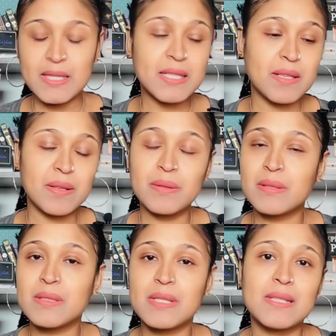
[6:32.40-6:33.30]
to
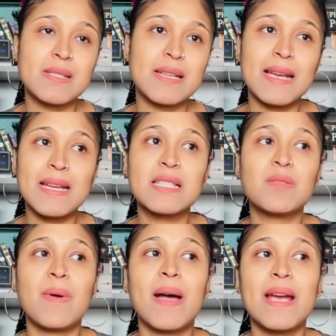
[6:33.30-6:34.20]
stay
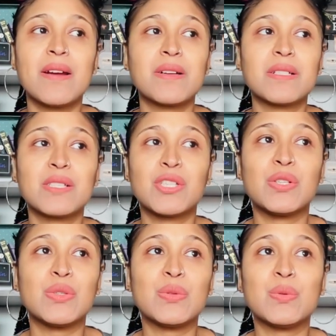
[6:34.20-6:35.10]
inspired,
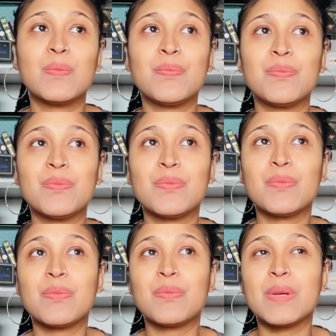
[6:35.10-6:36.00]
to
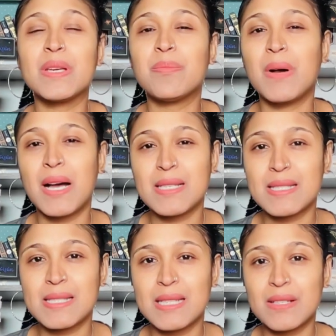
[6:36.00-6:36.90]
be
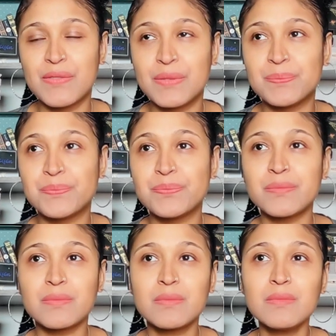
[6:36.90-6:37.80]
positive,
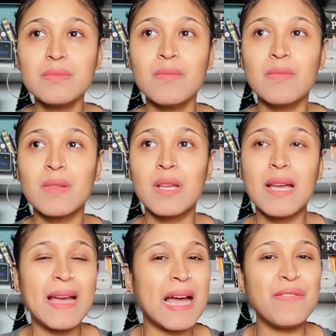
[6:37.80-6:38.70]

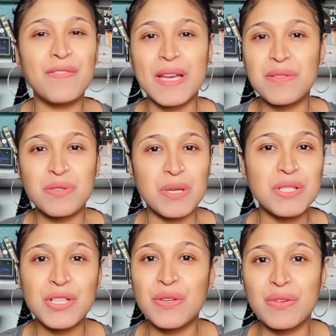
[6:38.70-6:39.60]
have faith,
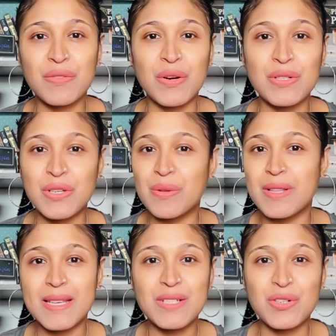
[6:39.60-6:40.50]
trust the universe, know
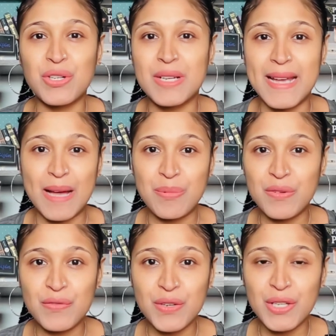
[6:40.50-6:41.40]
that things are going to
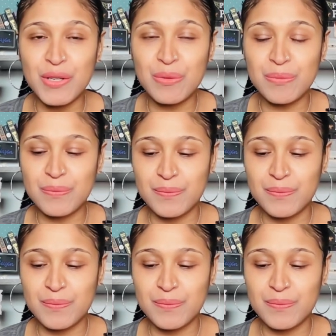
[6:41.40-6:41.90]
happen for you.